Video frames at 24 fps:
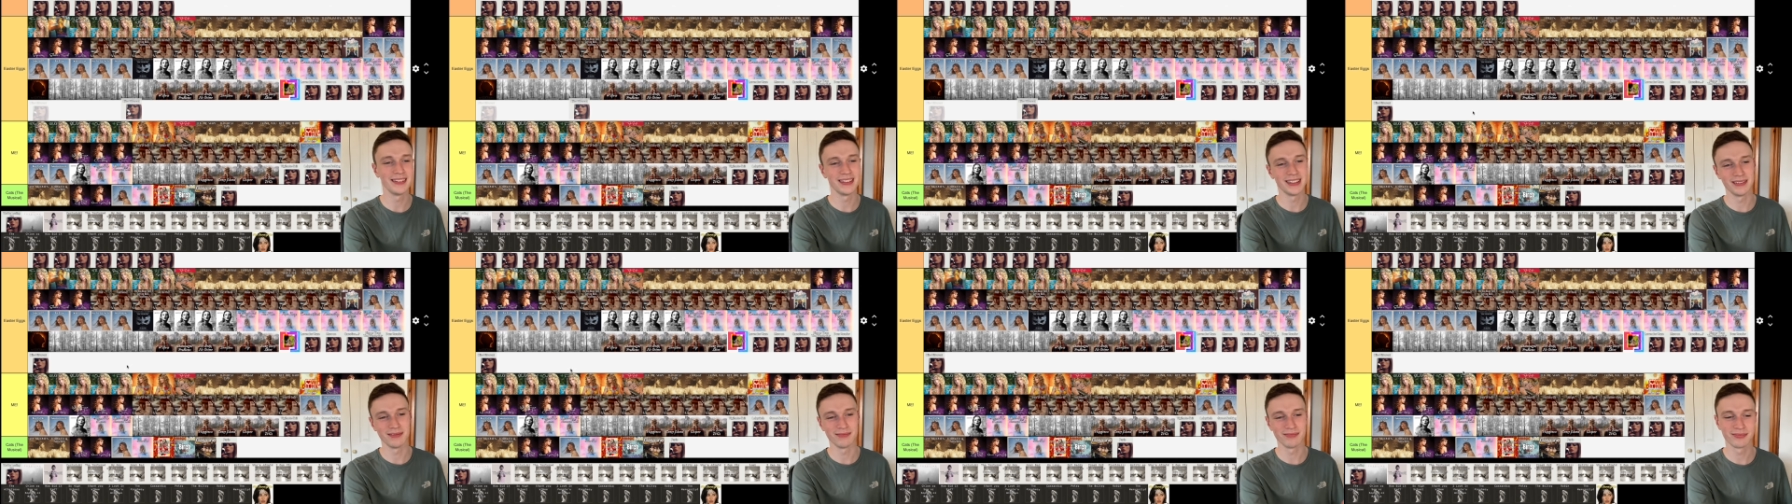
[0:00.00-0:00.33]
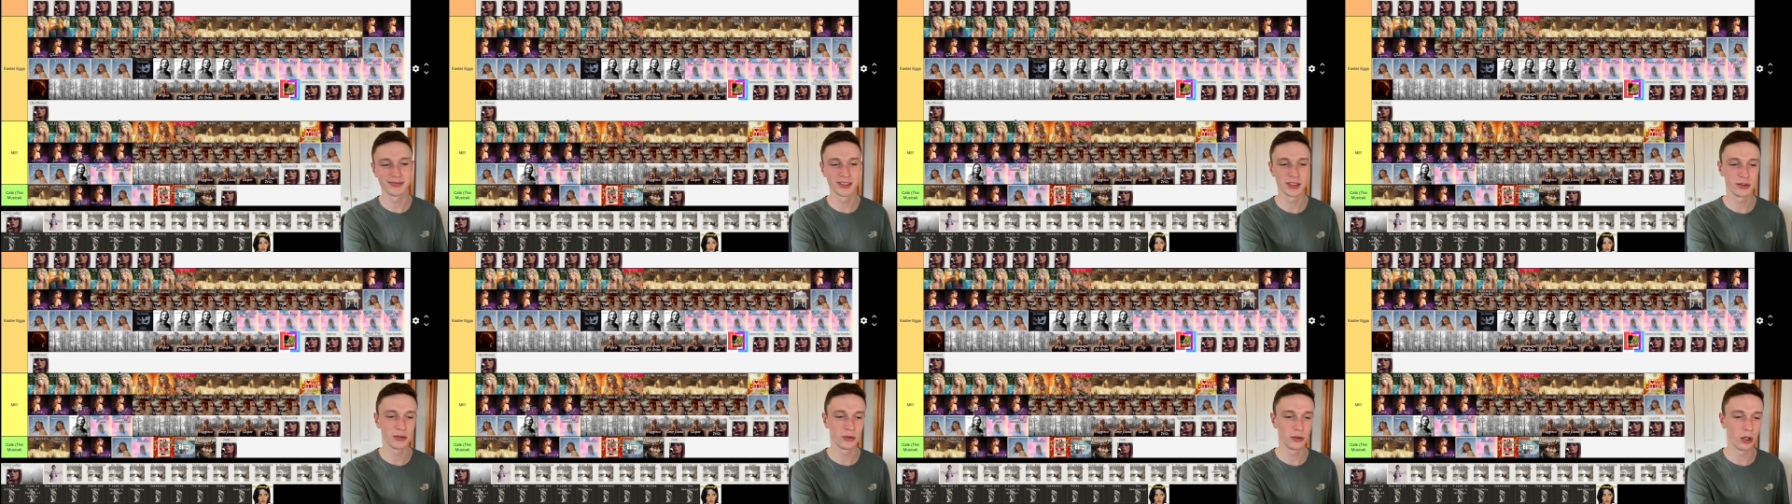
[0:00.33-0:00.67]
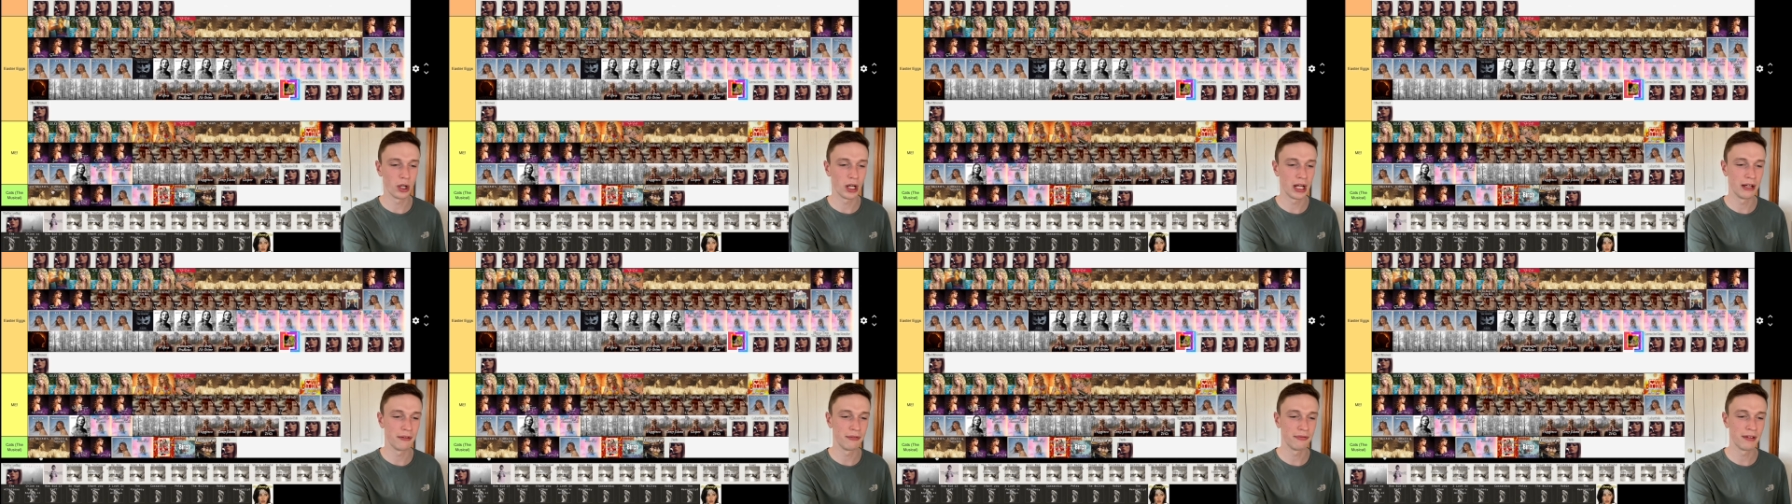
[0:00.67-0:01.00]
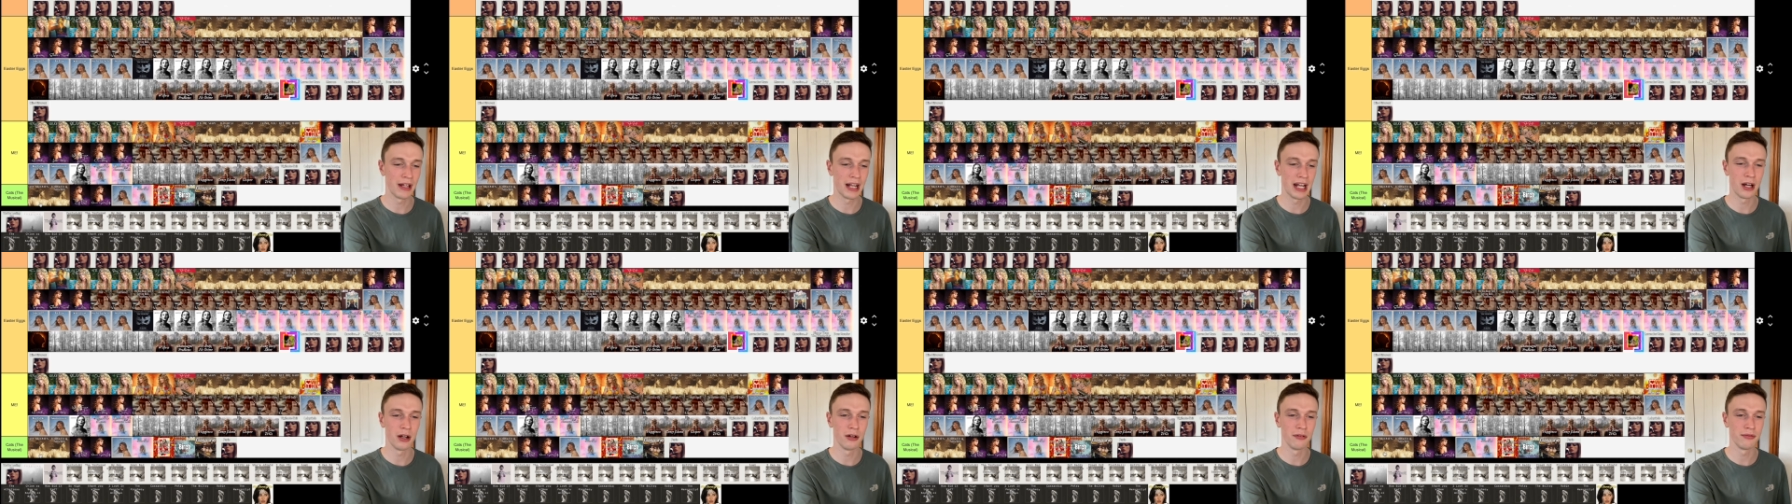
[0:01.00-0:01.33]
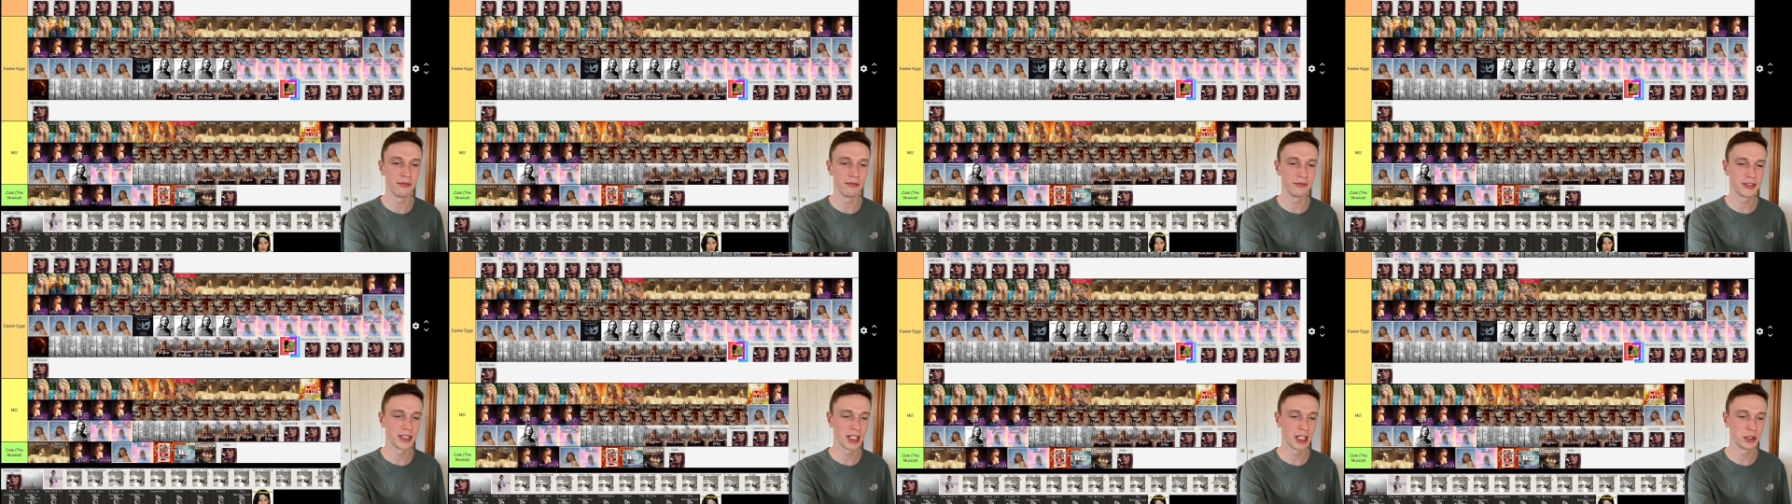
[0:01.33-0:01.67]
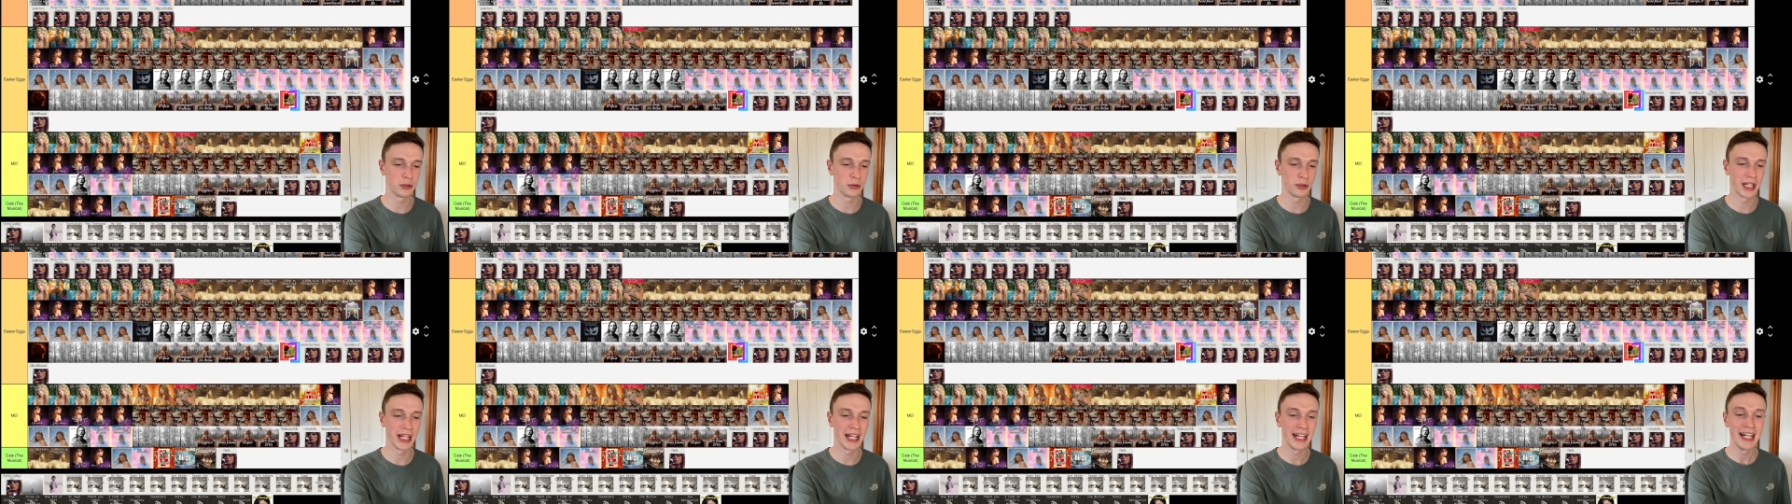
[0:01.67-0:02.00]
it got, uh, fell out of touch
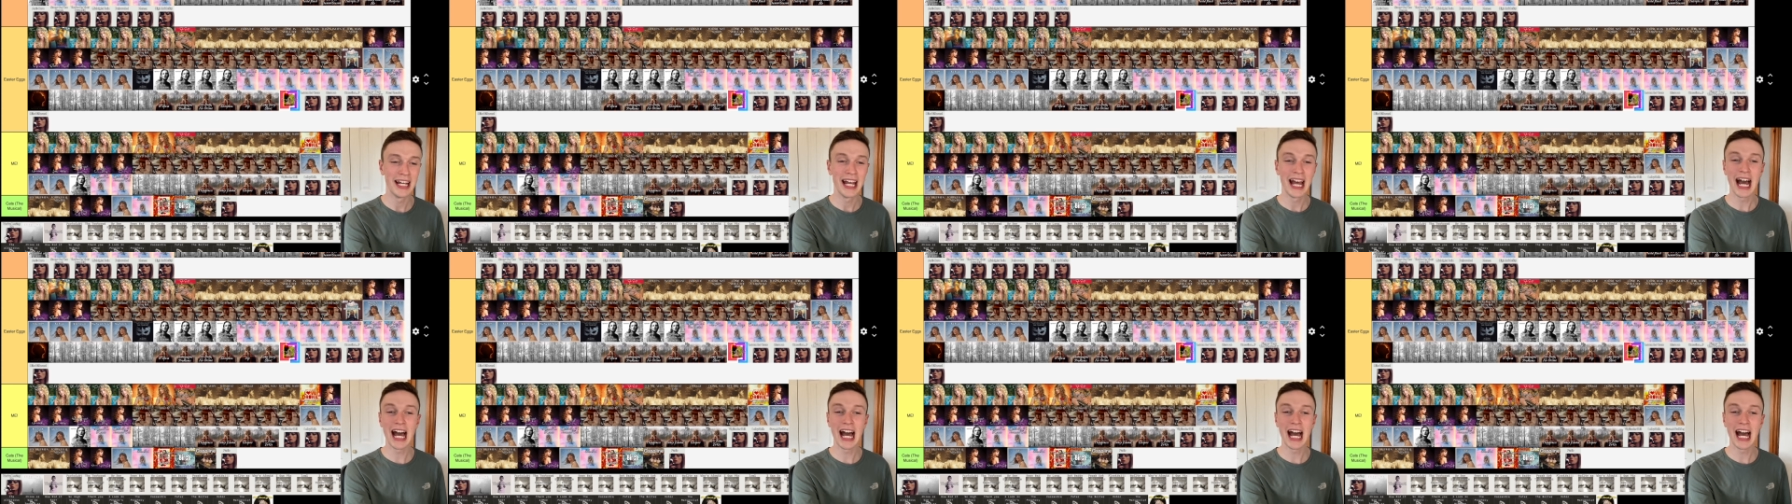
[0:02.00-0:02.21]
with it.